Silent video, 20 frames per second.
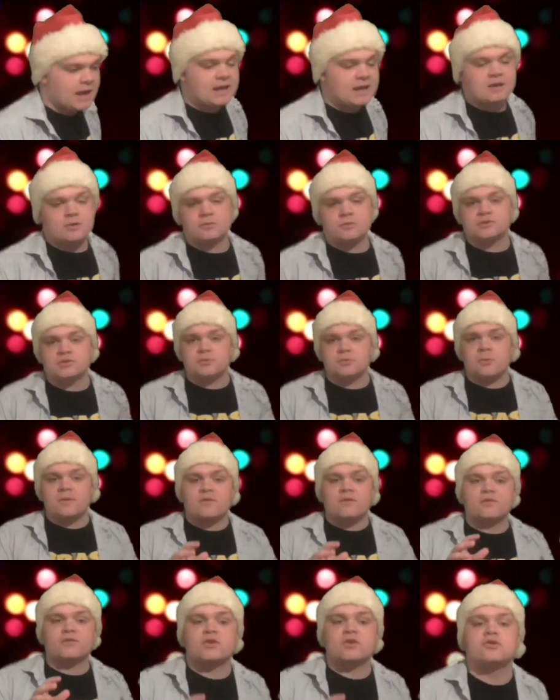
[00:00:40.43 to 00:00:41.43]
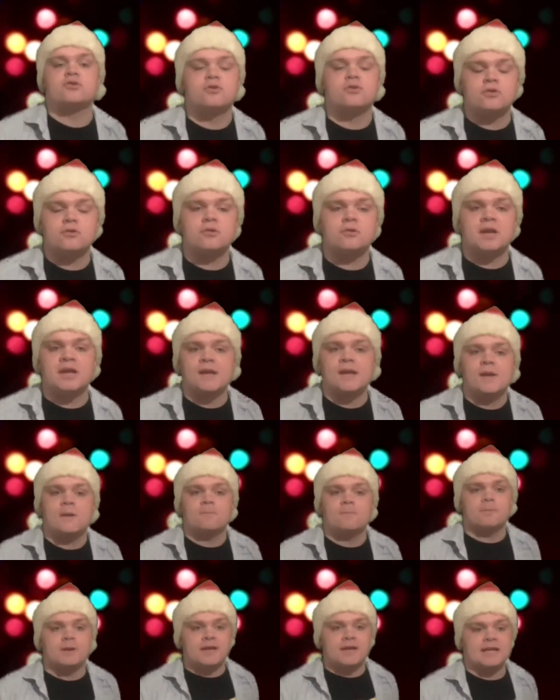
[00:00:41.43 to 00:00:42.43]
And also we've got the newly
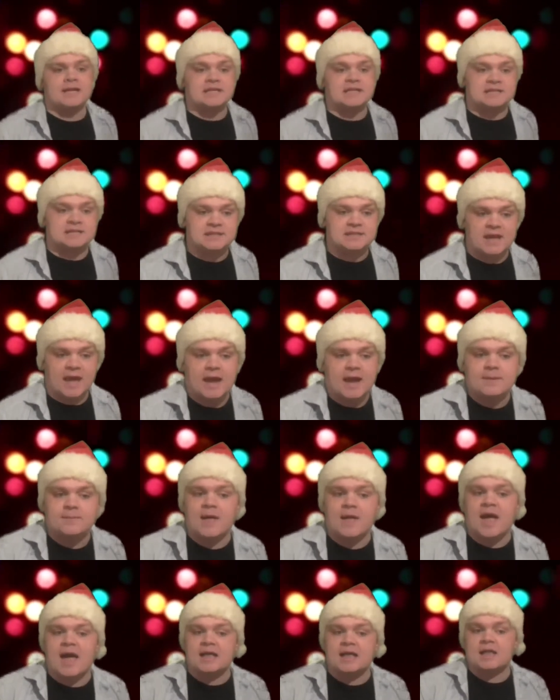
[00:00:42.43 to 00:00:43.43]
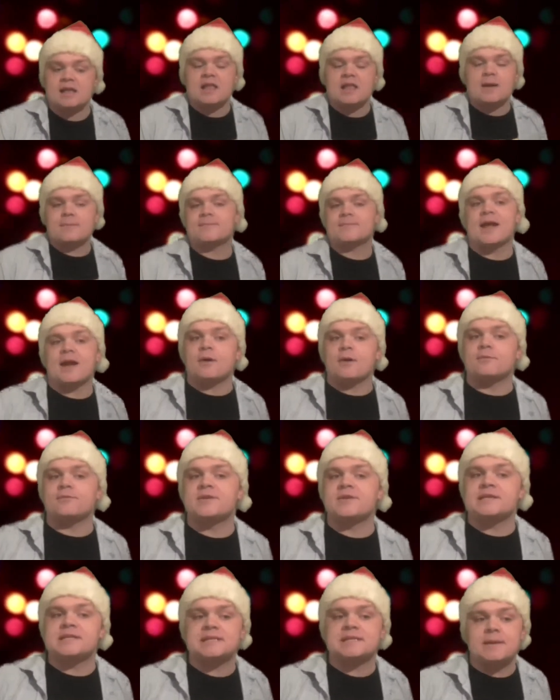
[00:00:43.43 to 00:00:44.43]
released game that had an update on
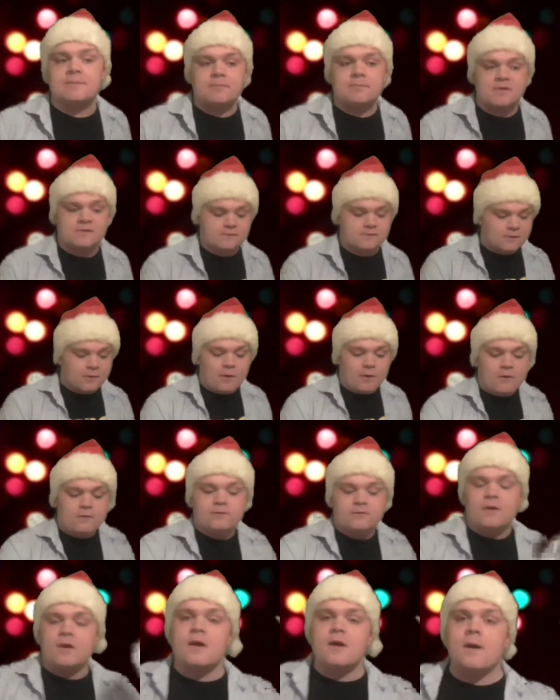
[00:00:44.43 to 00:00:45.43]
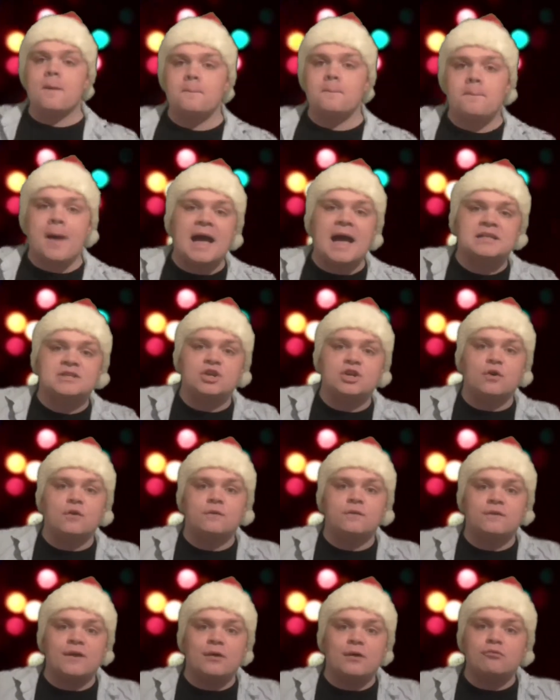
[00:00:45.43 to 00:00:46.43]
December fourth,
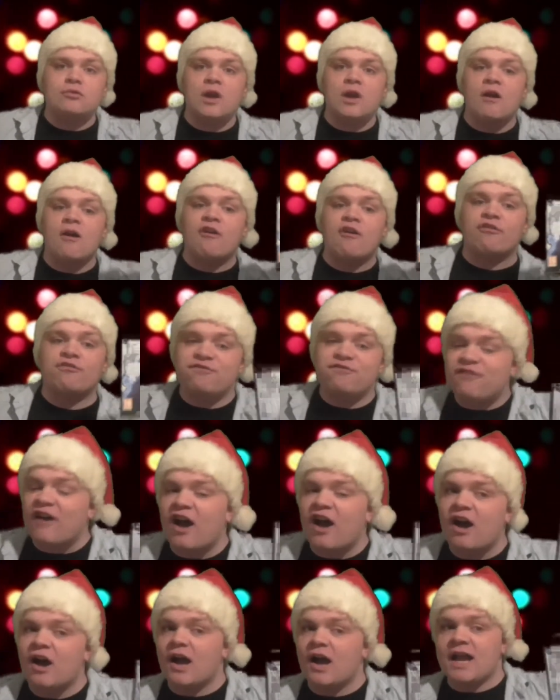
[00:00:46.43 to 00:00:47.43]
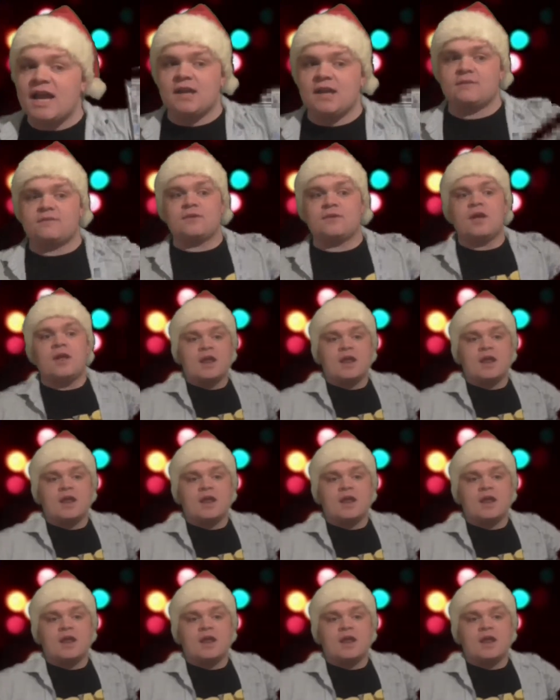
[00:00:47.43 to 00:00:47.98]
Battlefield five.